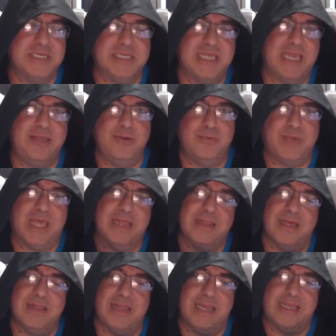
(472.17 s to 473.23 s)
that you get,
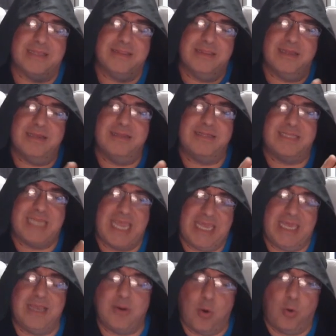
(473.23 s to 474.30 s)
like
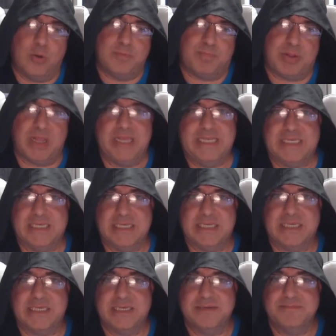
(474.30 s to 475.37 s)
taking old
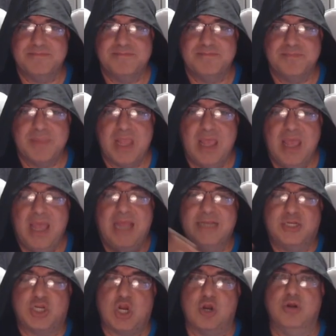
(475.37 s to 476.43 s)
places and
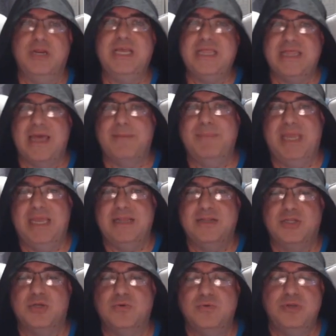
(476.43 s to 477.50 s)
turning them
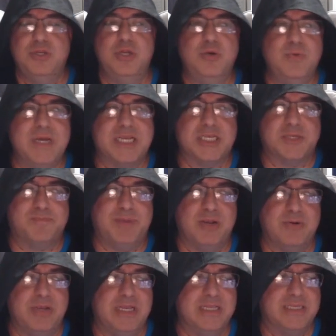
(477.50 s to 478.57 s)
into new
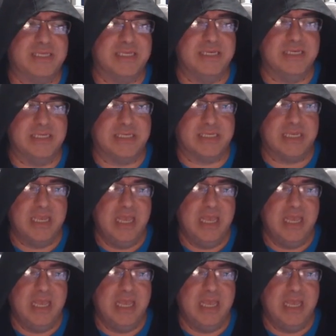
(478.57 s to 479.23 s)
experiences,